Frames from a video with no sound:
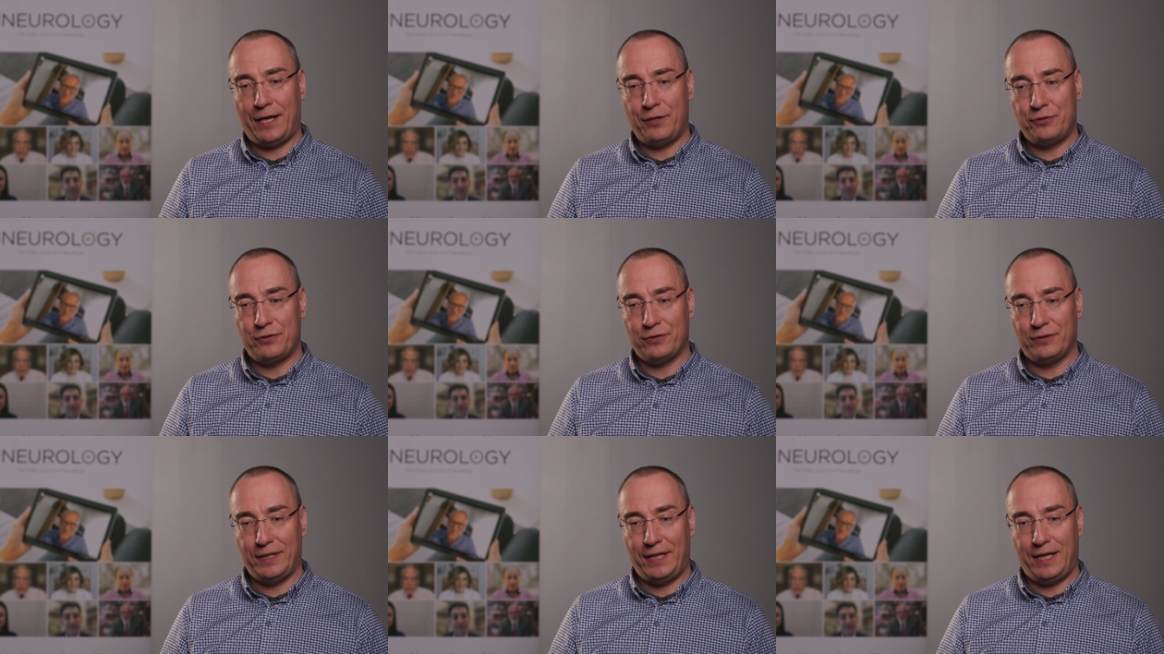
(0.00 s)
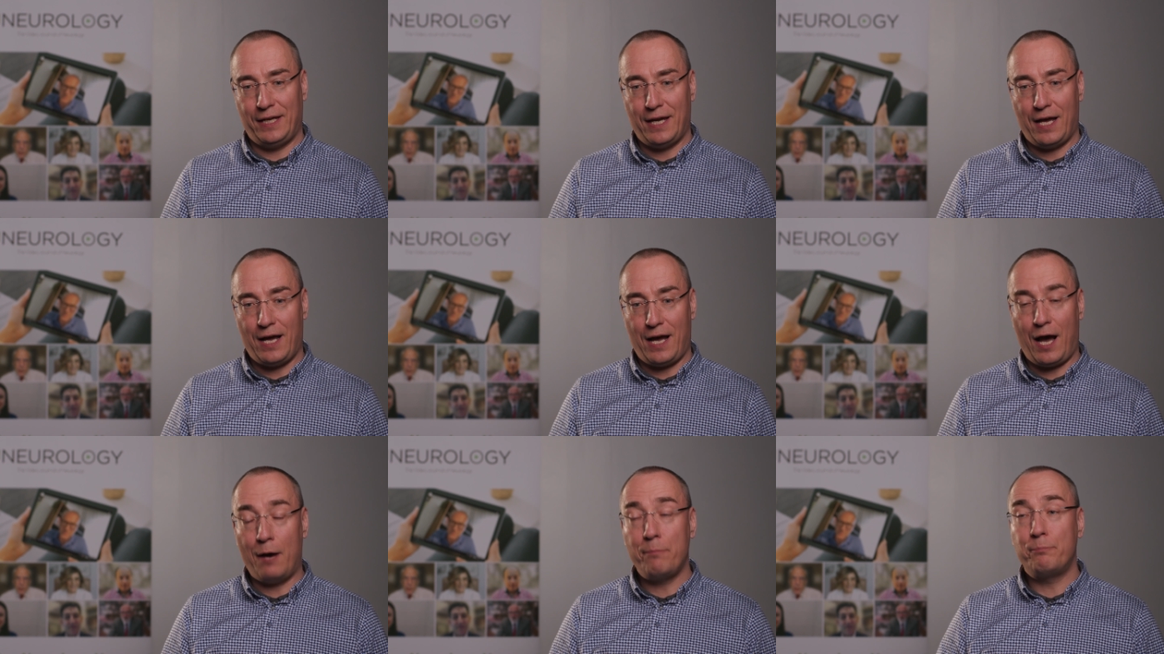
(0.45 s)
actually
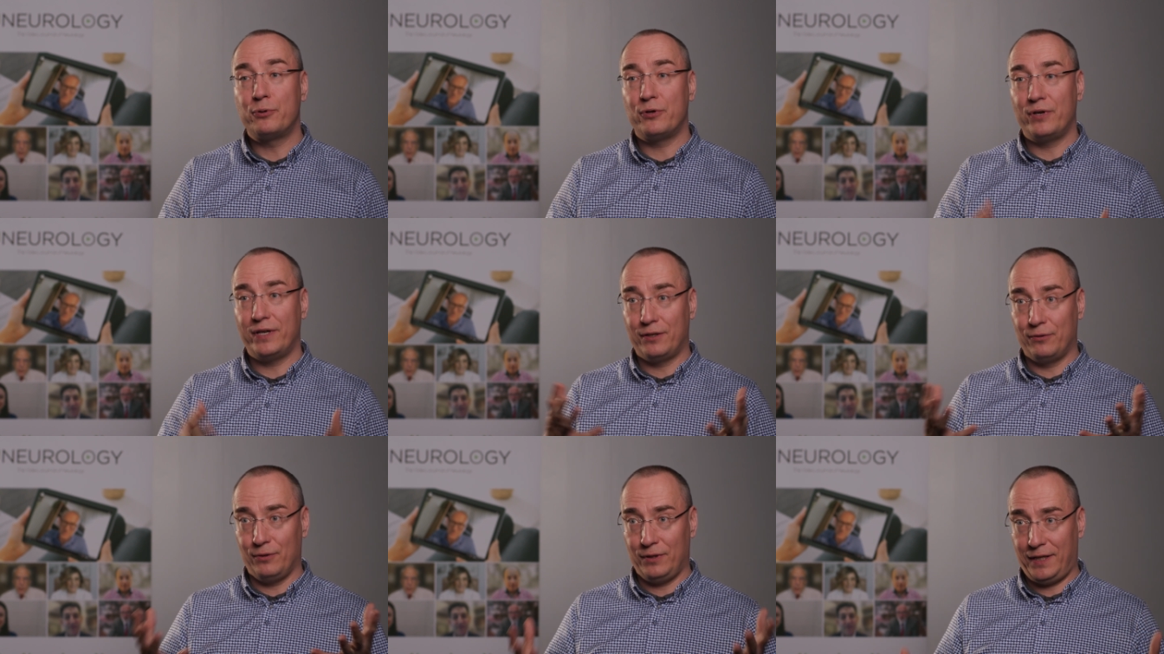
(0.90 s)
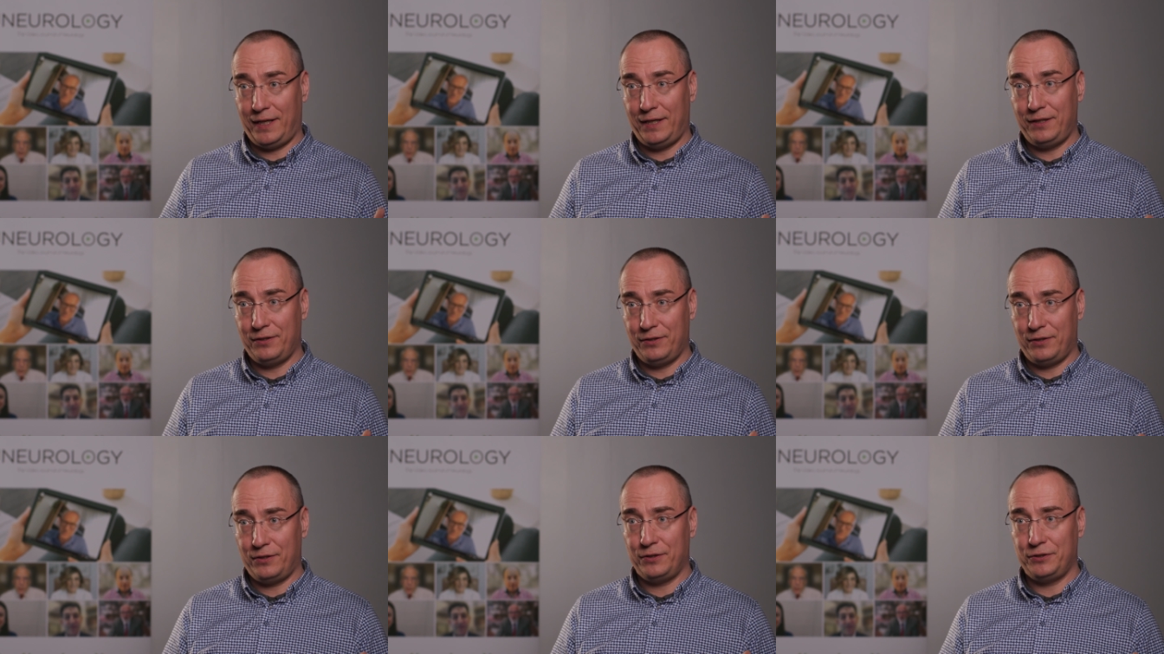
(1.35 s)
upregulate
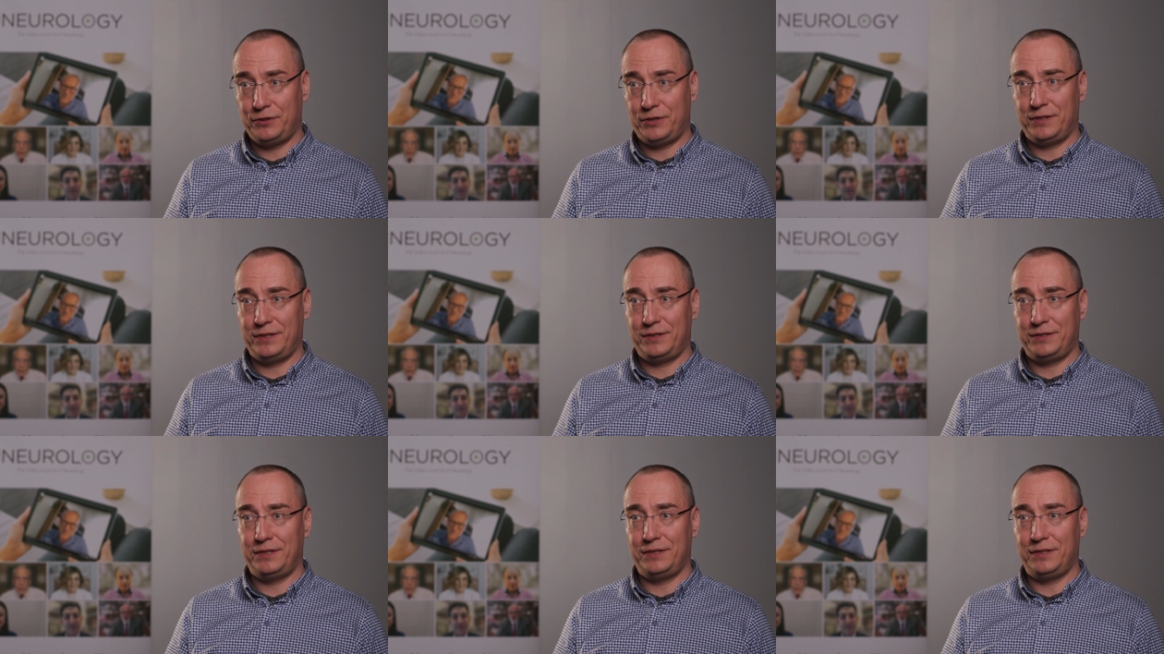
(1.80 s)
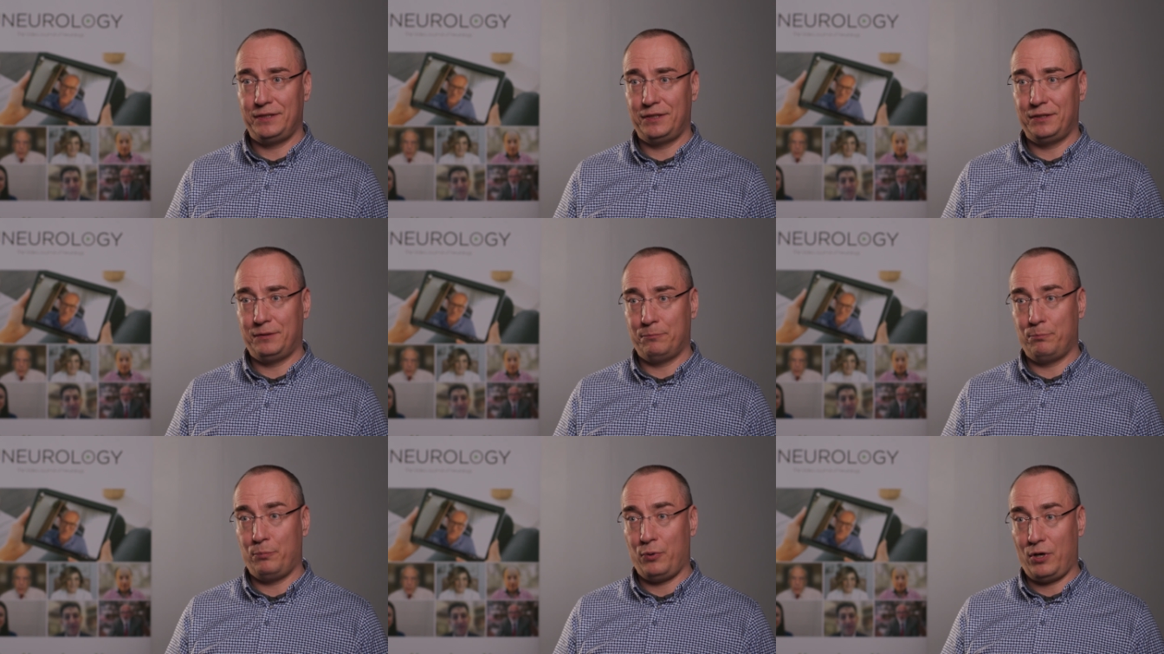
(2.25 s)
the neurogenic
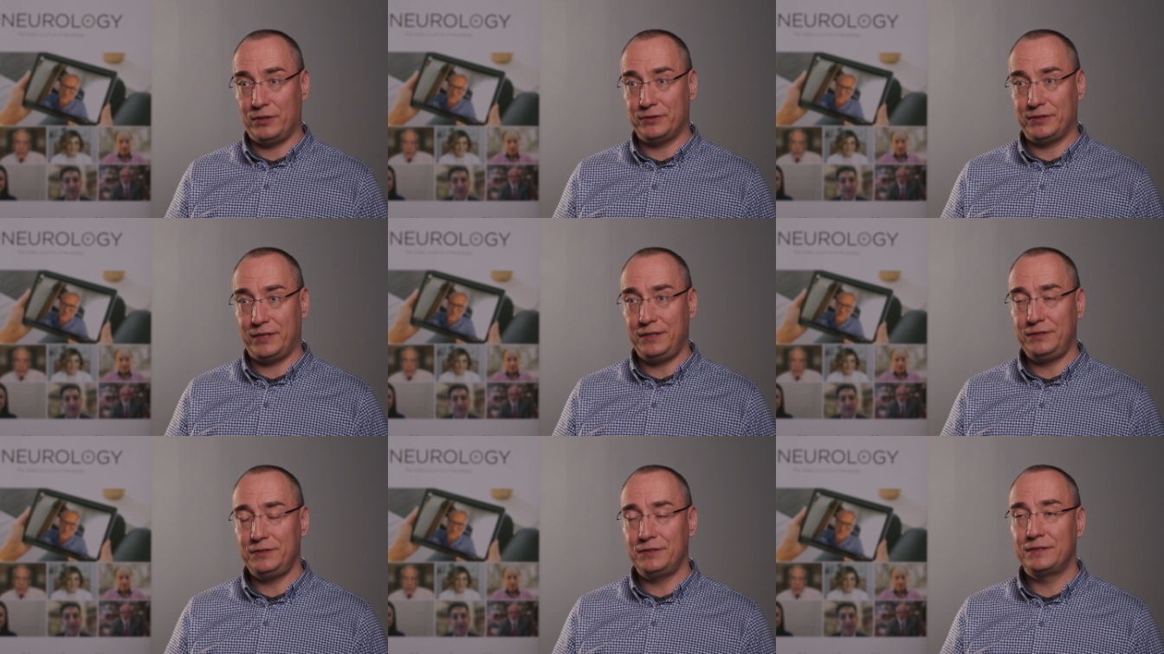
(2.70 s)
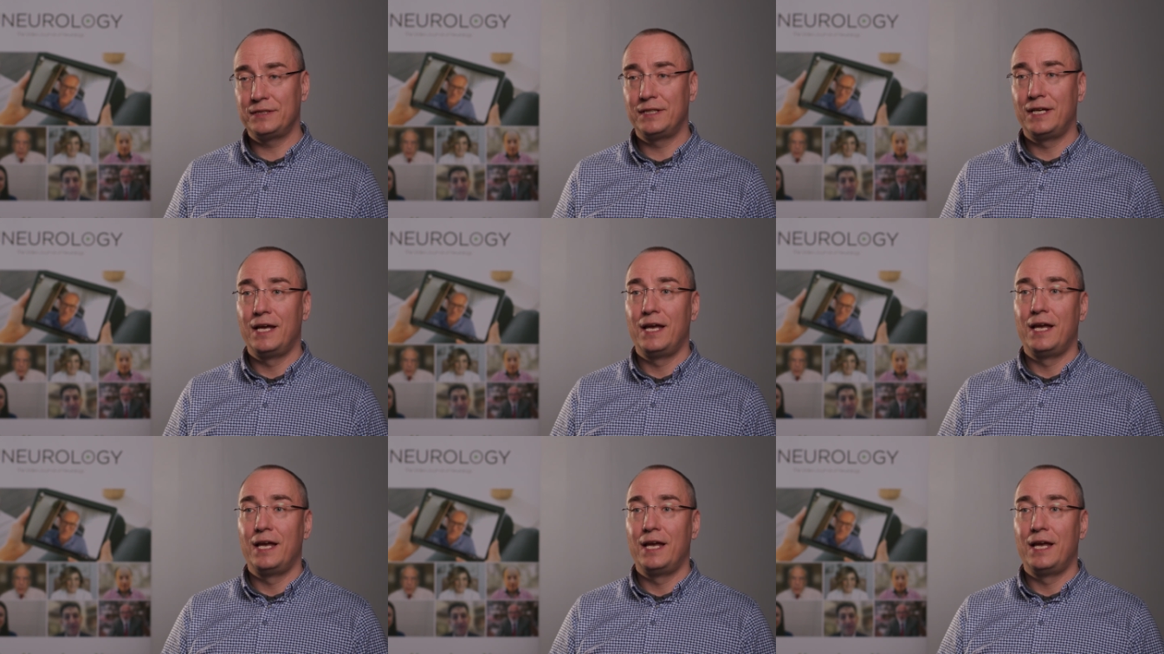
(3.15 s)
process,